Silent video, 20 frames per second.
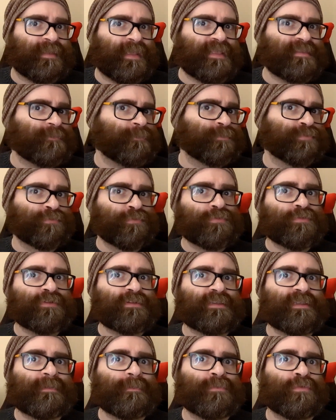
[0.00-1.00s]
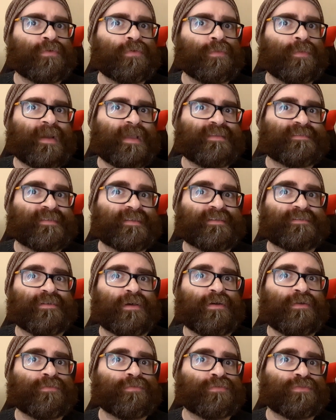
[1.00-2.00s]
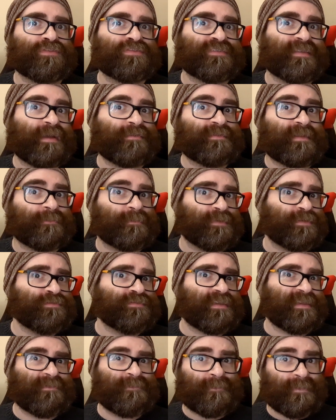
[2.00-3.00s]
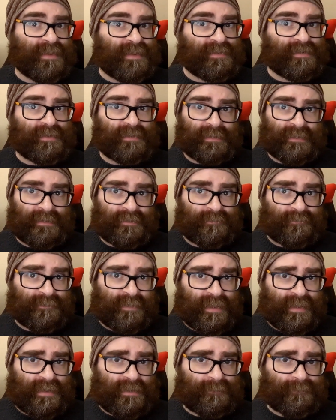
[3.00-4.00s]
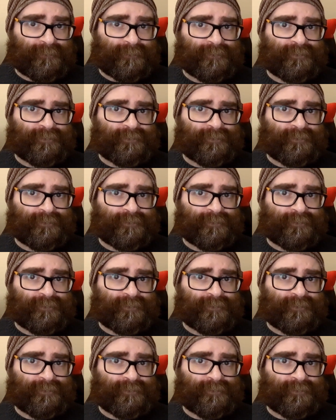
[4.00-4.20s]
It's brutal in more ways than its overall sound and music immediately convey.